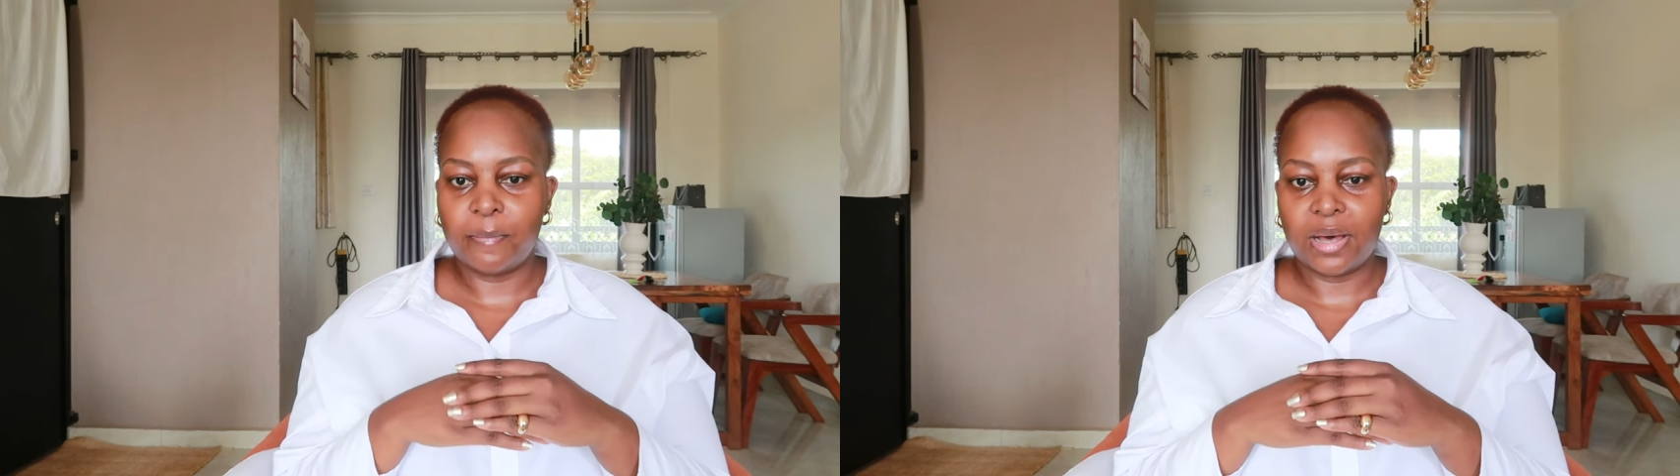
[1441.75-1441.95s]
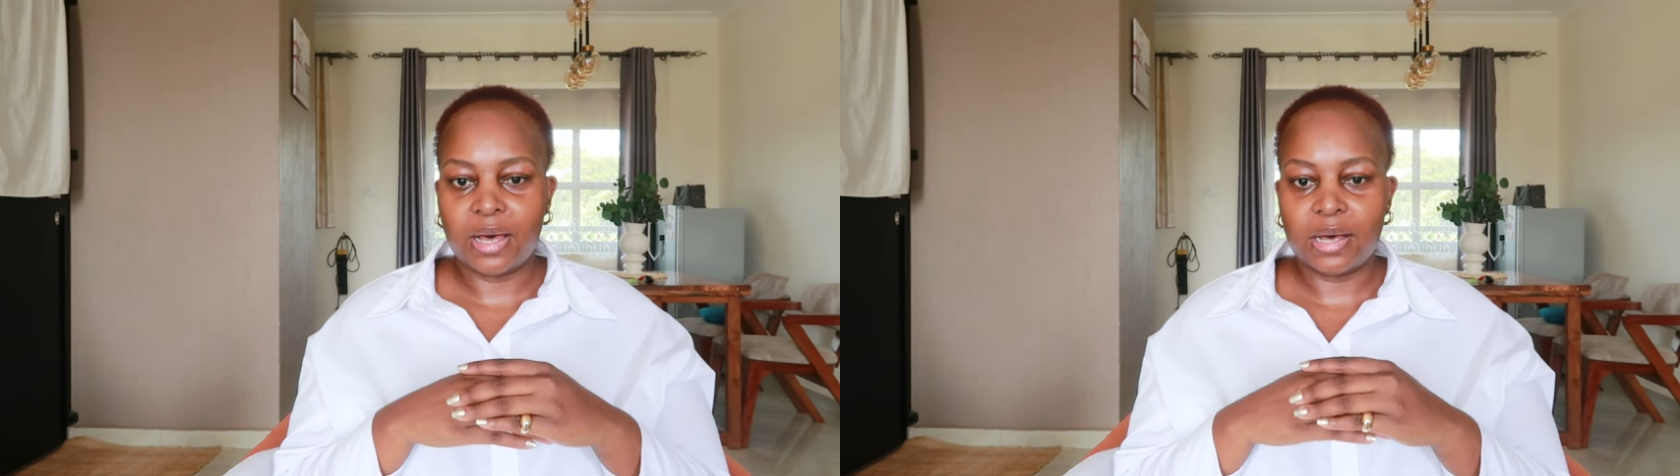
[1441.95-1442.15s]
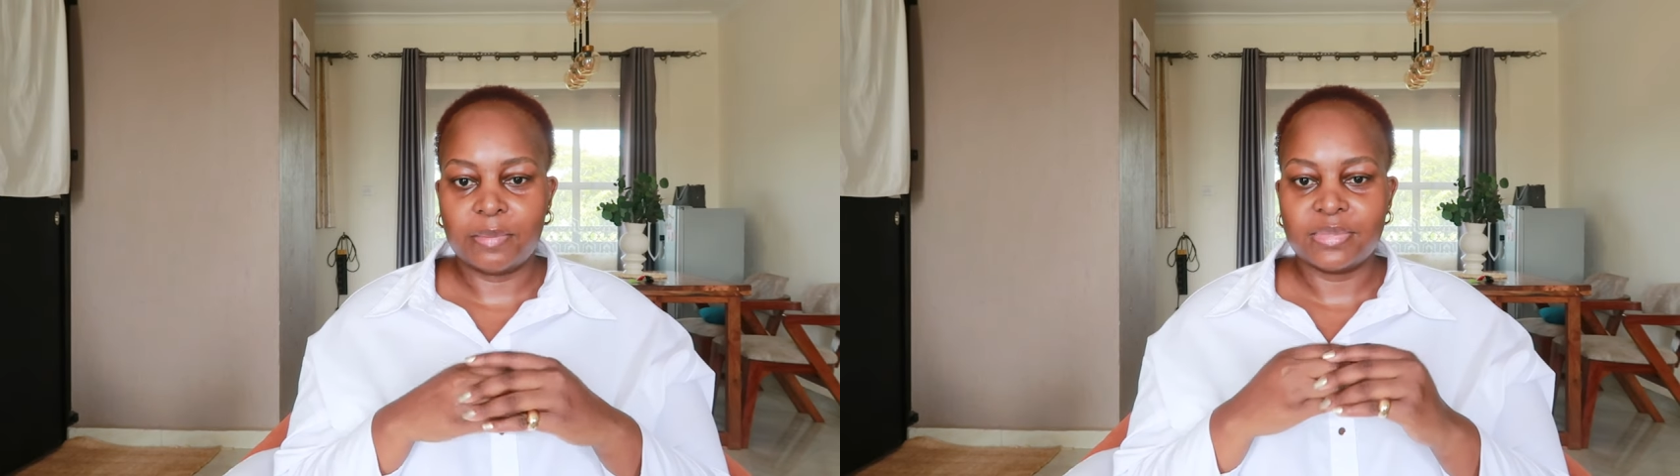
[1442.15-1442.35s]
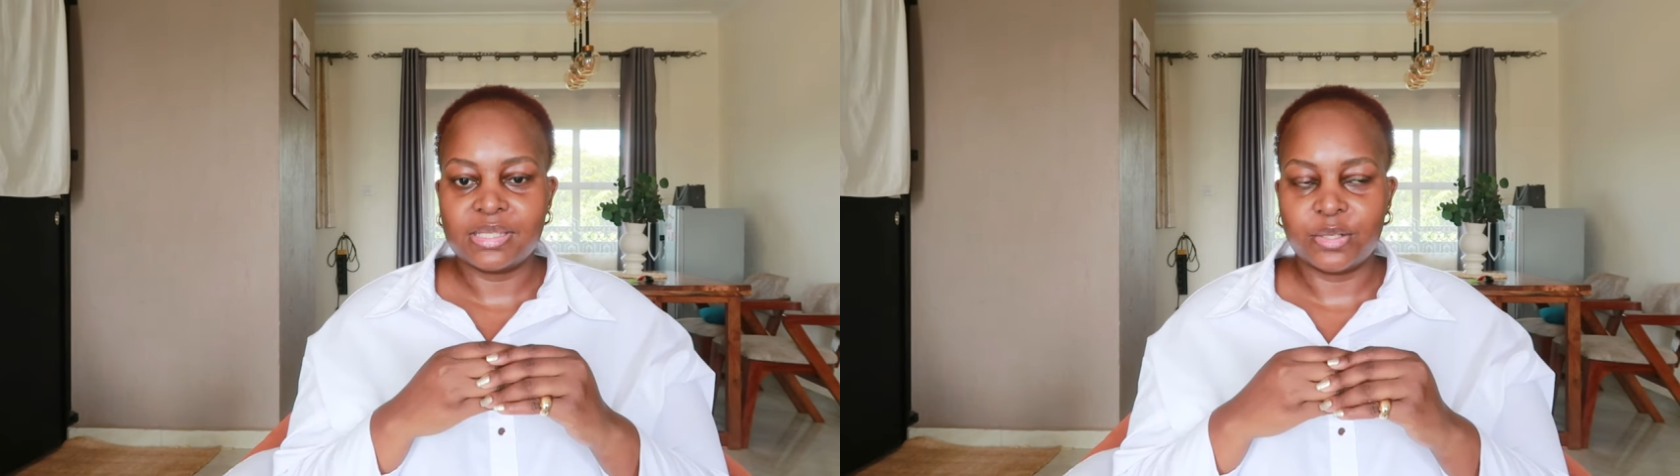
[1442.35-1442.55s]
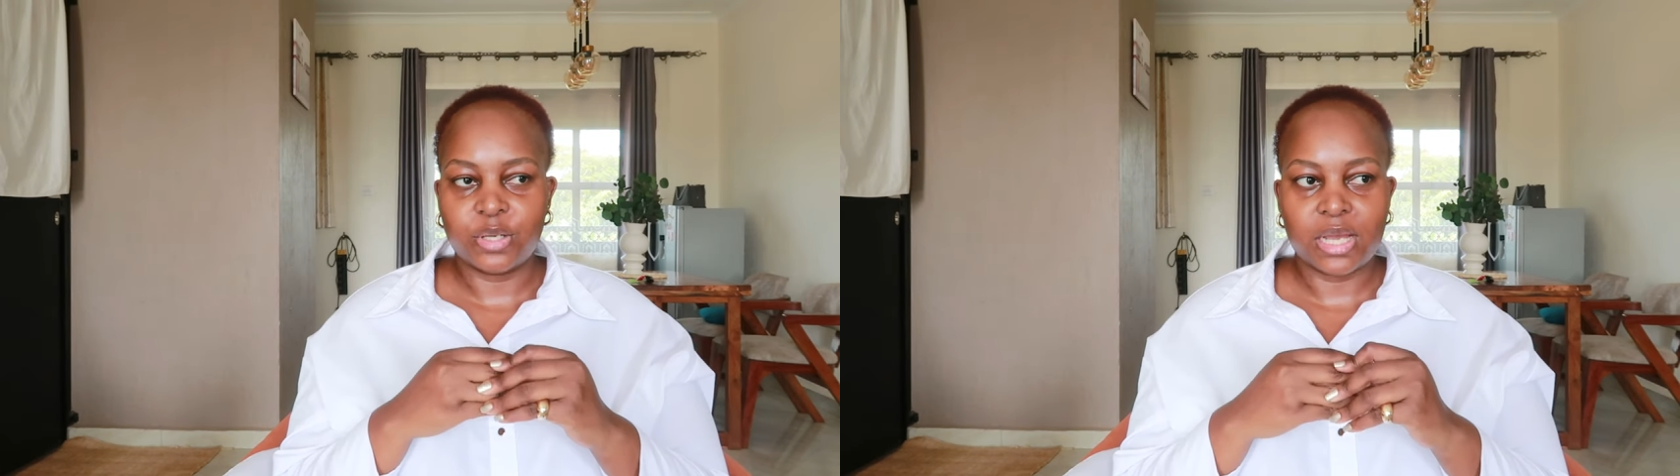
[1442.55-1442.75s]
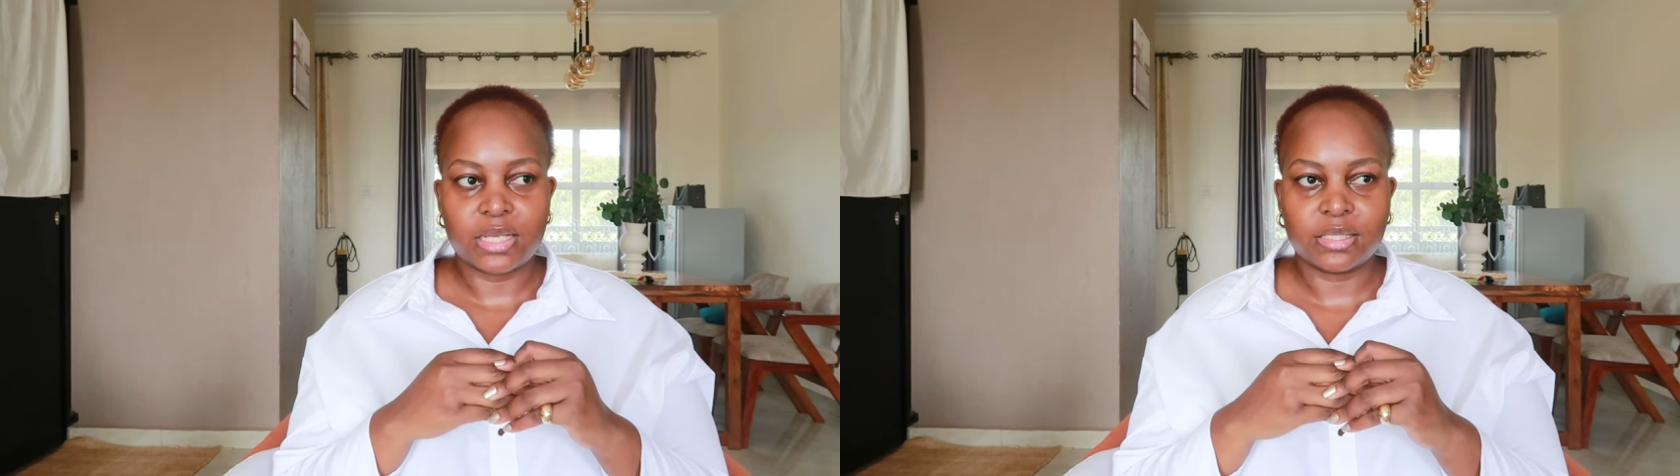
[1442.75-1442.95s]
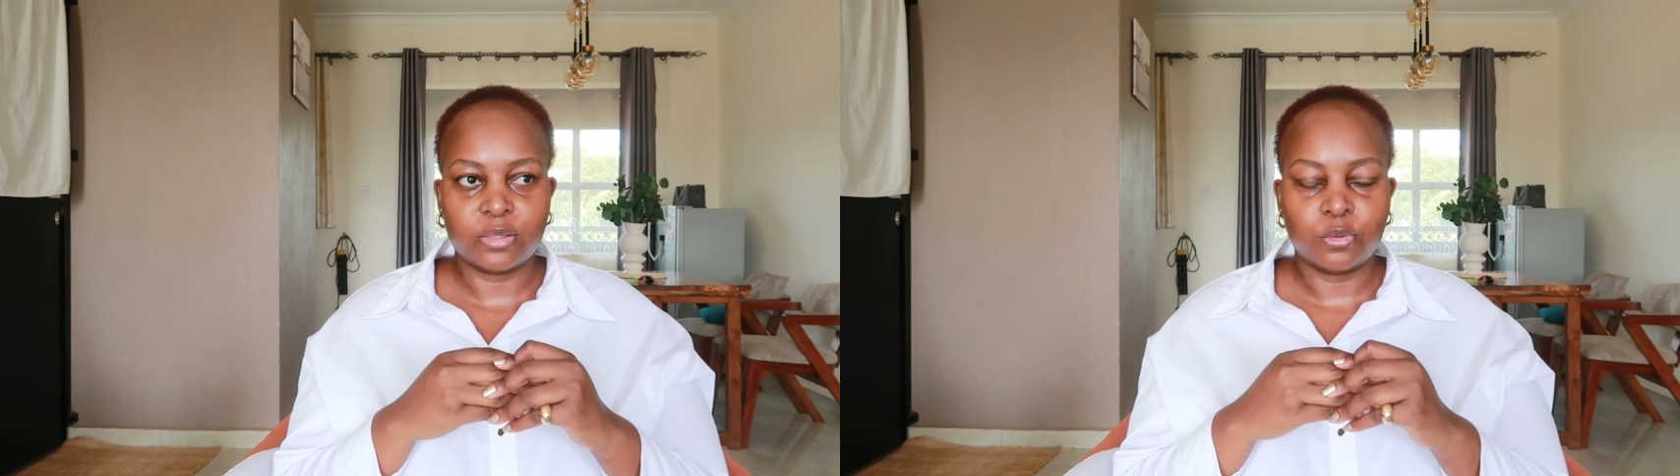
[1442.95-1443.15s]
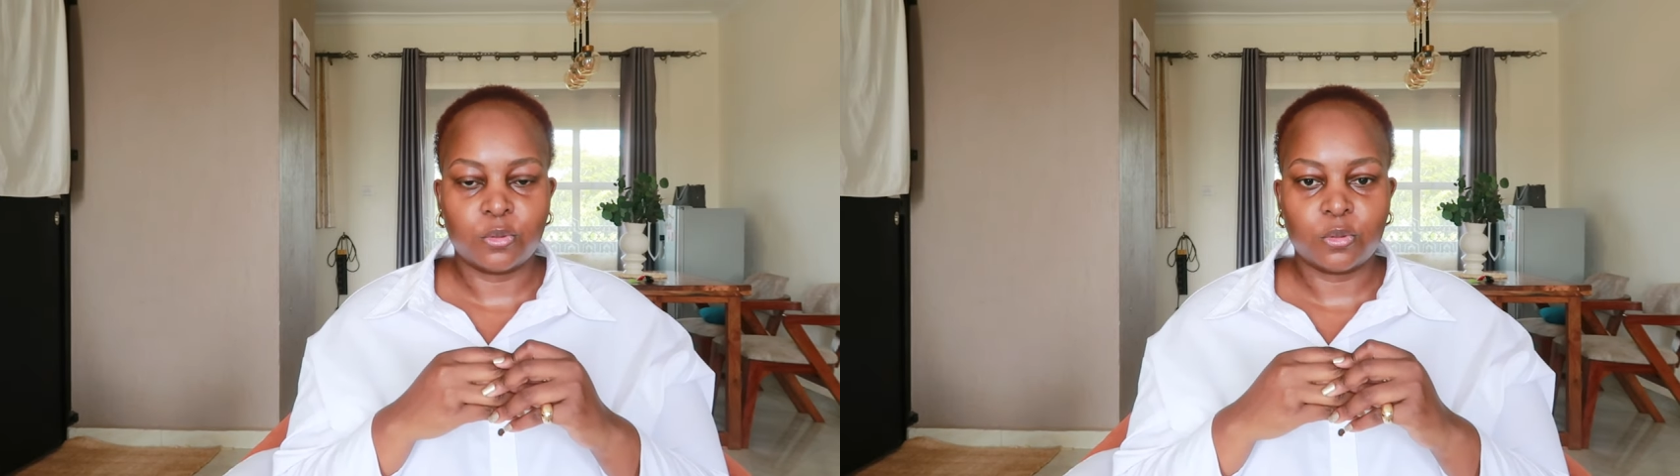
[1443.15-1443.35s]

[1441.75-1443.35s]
mom, serious and